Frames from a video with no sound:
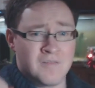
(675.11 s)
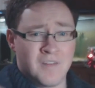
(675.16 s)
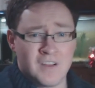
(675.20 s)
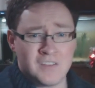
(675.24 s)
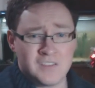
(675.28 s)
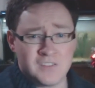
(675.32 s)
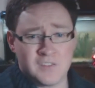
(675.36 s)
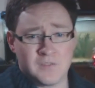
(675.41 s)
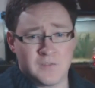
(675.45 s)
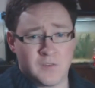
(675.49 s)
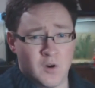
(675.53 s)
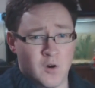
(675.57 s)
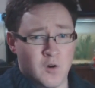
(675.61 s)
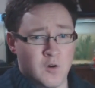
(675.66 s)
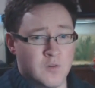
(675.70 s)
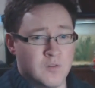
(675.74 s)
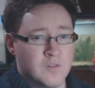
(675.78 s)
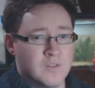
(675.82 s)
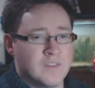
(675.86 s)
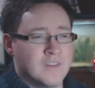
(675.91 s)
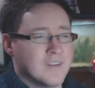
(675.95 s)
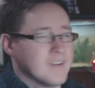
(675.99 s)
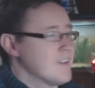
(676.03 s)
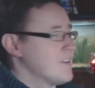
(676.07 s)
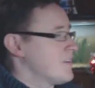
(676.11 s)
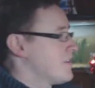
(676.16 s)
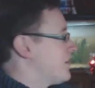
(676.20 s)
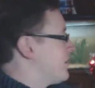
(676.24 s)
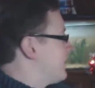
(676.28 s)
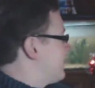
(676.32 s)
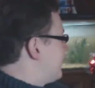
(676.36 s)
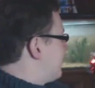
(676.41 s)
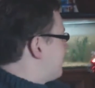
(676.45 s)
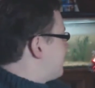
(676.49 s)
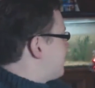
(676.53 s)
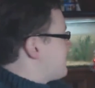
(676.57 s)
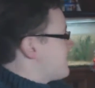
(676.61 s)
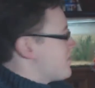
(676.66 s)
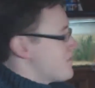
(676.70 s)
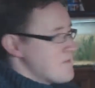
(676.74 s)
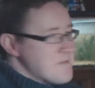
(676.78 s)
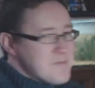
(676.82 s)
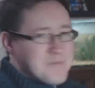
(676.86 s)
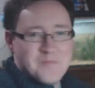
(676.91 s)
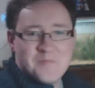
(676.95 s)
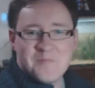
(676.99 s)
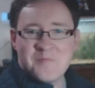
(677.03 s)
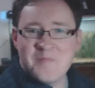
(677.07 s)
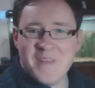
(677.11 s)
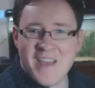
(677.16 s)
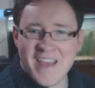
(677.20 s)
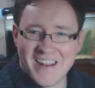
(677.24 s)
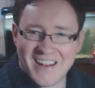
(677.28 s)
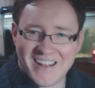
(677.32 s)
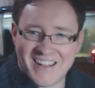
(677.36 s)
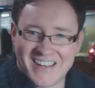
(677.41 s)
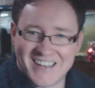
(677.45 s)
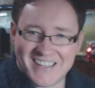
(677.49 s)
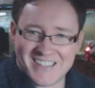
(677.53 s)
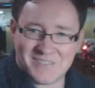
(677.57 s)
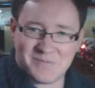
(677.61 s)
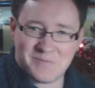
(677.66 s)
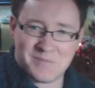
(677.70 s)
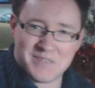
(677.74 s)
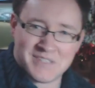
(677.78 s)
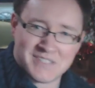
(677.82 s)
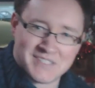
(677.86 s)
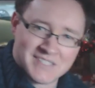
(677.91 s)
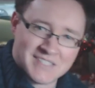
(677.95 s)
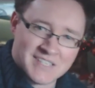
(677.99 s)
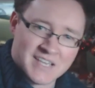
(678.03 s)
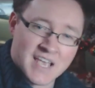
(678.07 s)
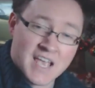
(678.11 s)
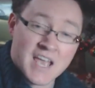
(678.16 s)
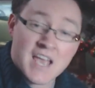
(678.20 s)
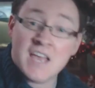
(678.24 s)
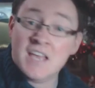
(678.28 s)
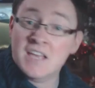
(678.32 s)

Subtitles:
First of all, Merry Christmas.